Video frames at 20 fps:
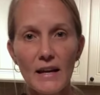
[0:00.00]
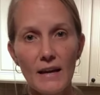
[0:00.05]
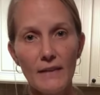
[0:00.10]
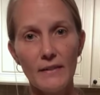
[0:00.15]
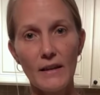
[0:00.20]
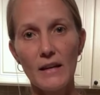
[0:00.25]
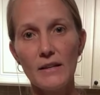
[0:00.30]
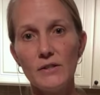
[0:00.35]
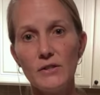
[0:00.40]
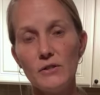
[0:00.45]
and
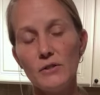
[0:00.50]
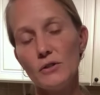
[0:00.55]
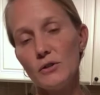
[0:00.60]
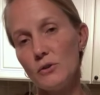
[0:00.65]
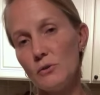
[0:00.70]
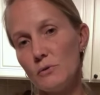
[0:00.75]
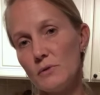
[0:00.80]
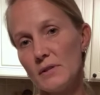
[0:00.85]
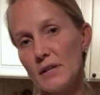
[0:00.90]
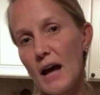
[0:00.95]
then
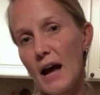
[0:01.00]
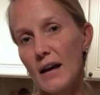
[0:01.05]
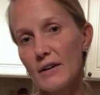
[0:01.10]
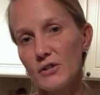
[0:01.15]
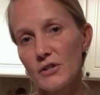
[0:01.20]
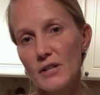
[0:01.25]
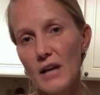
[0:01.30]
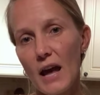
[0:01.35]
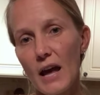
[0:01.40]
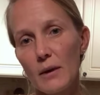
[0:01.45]
use
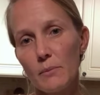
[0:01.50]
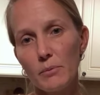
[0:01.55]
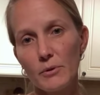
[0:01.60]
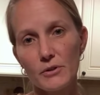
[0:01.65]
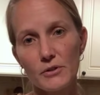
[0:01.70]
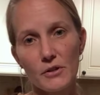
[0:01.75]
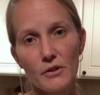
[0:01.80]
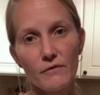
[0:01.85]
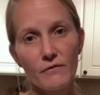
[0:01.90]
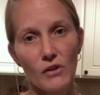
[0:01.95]
hashtag
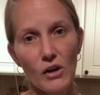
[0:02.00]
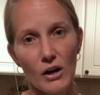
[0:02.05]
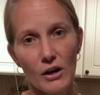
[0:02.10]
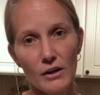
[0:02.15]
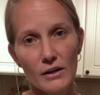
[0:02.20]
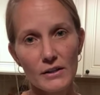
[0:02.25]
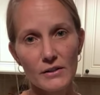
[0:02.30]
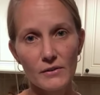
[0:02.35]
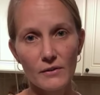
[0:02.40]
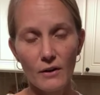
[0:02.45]
preserve the
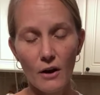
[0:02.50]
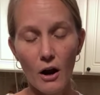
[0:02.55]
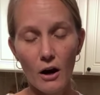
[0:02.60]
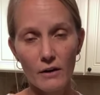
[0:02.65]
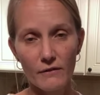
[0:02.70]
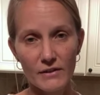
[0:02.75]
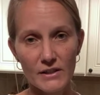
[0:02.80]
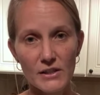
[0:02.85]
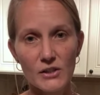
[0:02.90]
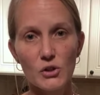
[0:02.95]

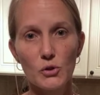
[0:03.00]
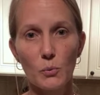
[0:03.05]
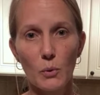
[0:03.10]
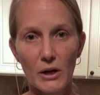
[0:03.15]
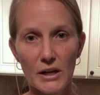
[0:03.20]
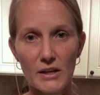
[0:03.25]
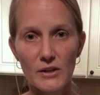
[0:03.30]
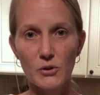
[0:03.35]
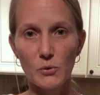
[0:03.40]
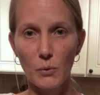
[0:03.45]
harvest
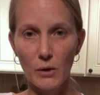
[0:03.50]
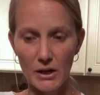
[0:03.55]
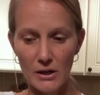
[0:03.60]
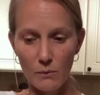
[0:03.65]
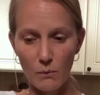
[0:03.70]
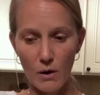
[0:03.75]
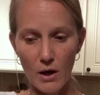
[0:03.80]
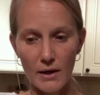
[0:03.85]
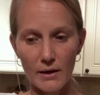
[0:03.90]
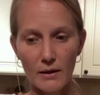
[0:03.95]

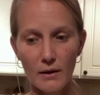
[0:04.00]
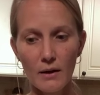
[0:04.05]
2021.